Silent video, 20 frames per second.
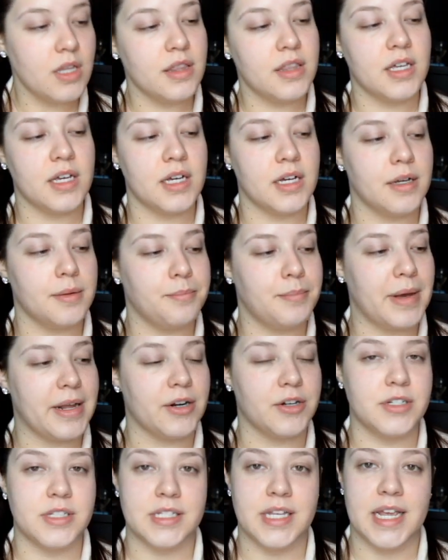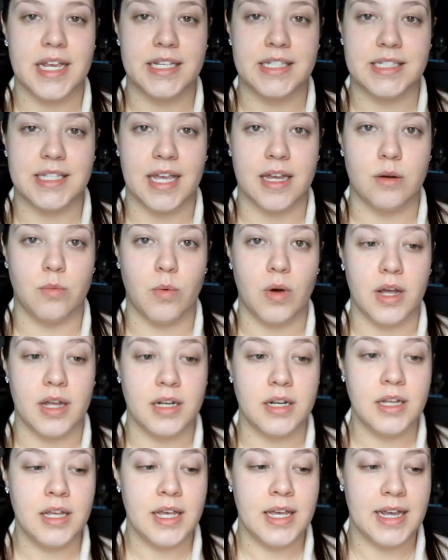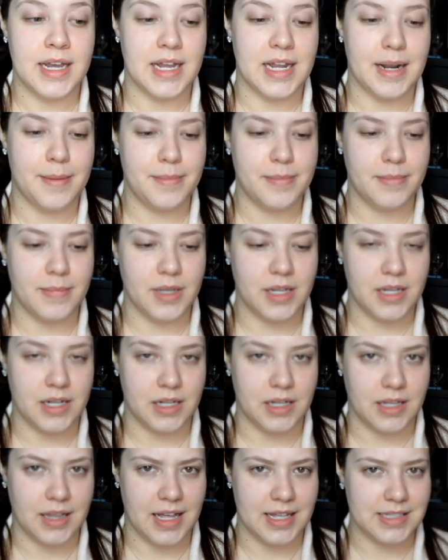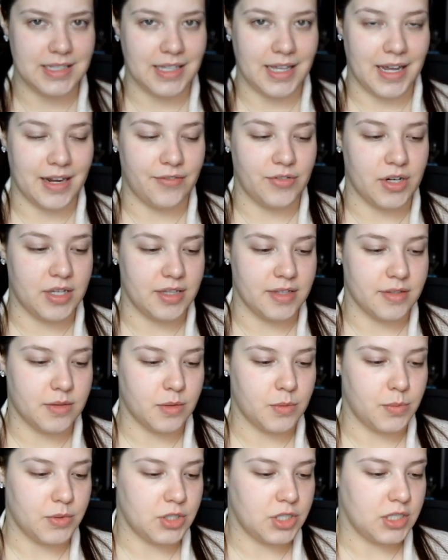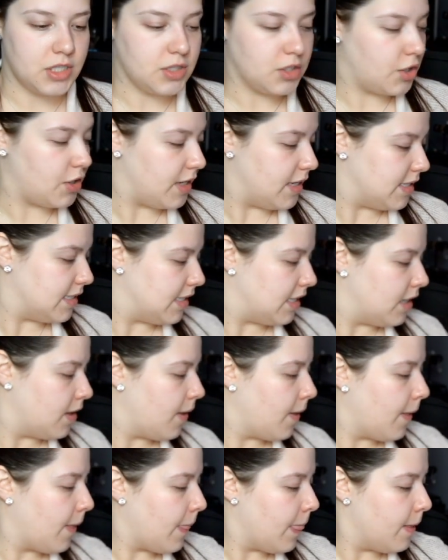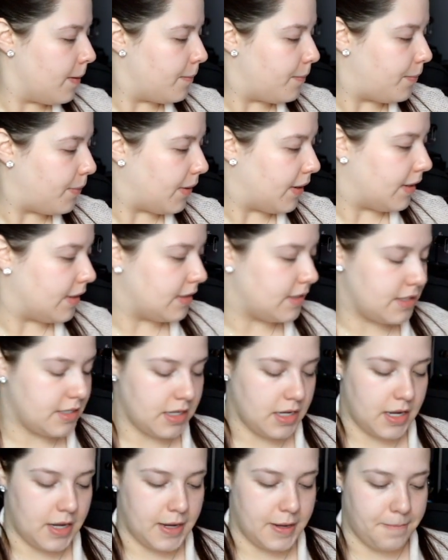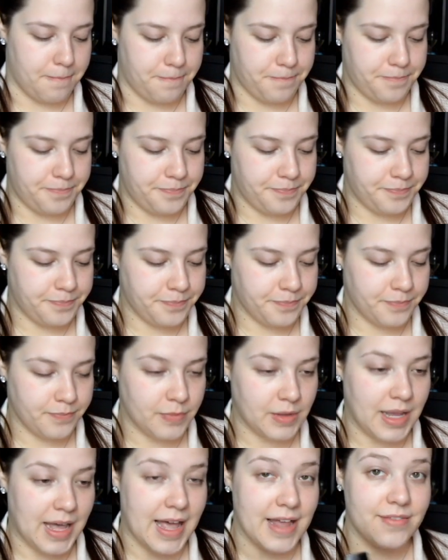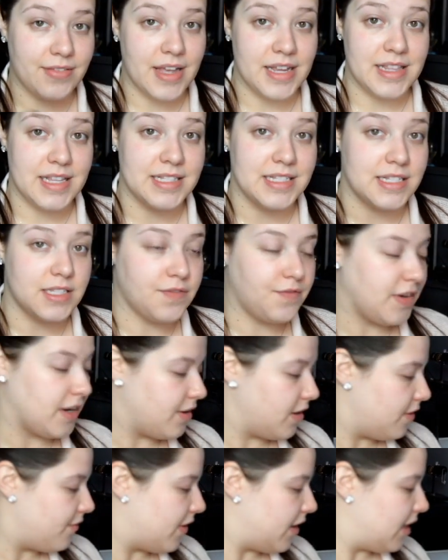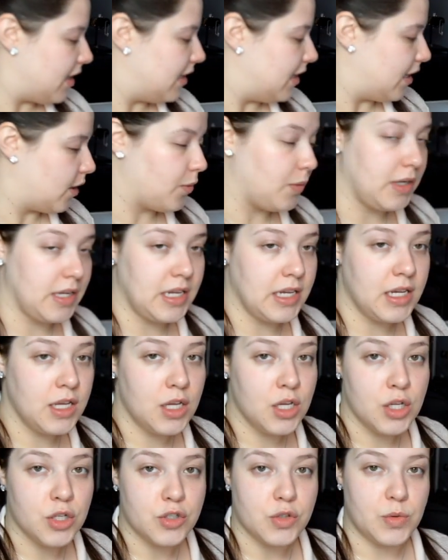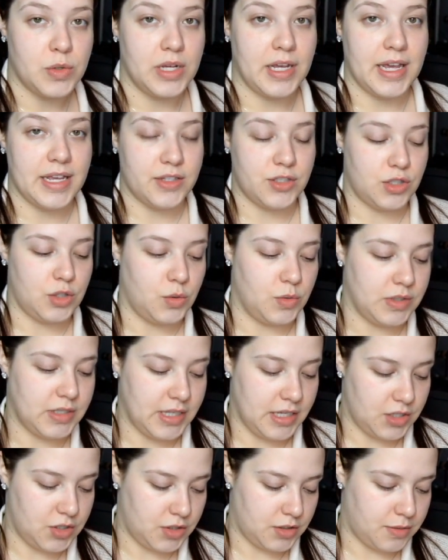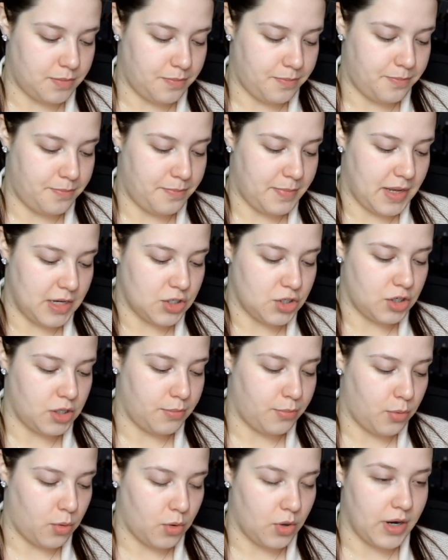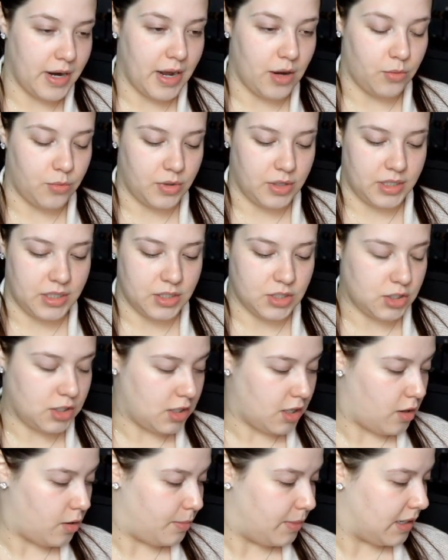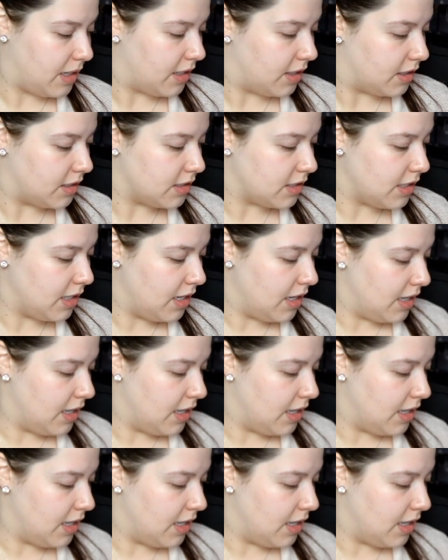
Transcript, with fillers: the Better Stay Skin one. And I'm in the Classic Ivory of this one, which is crazy. But um, I like this. It's very, very liquidy. So when you guys use it, just make sure you pour it out really slow because